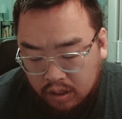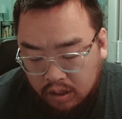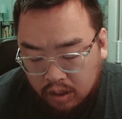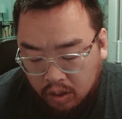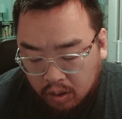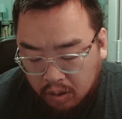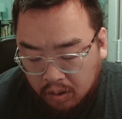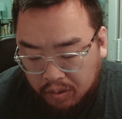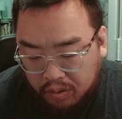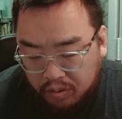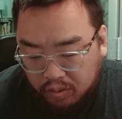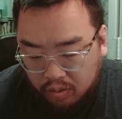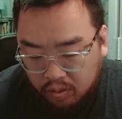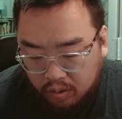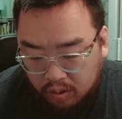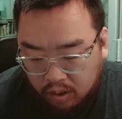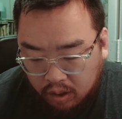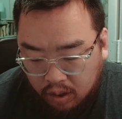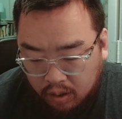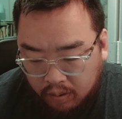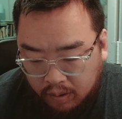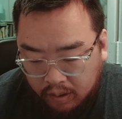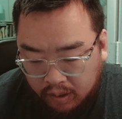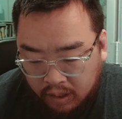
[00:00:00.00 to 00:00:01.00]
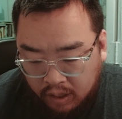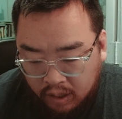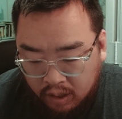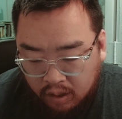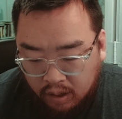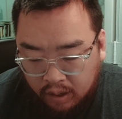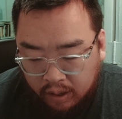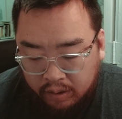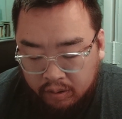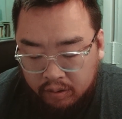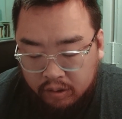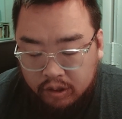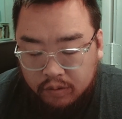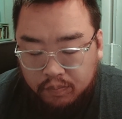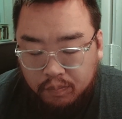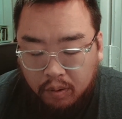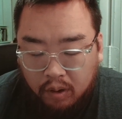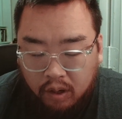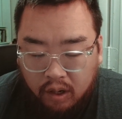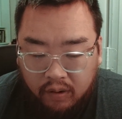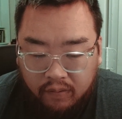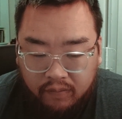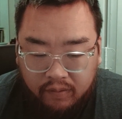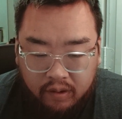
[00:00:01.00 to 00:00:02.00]
going through a lot right now. I was
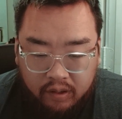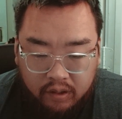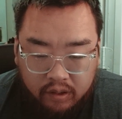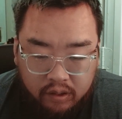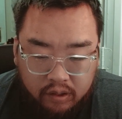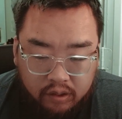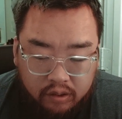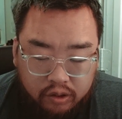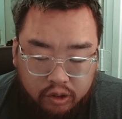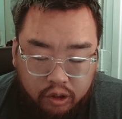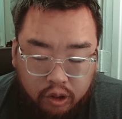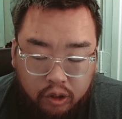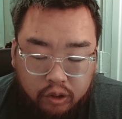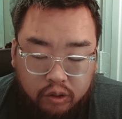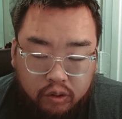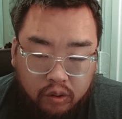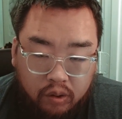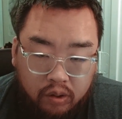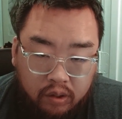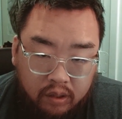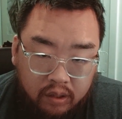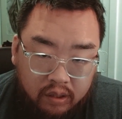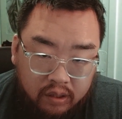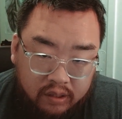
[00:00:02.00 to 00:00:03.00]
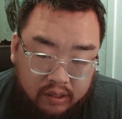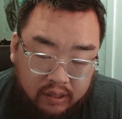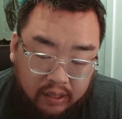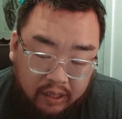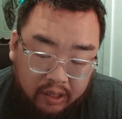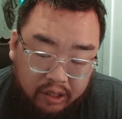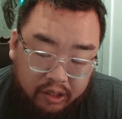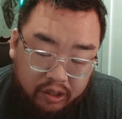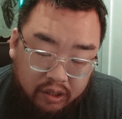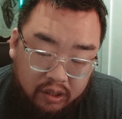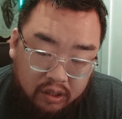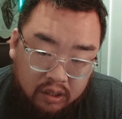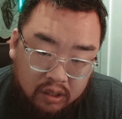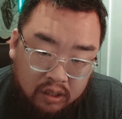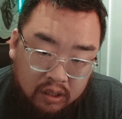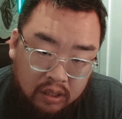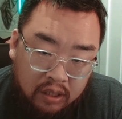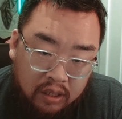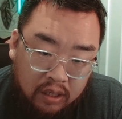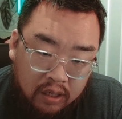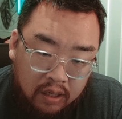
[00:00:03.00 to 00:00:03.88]
part of a church organization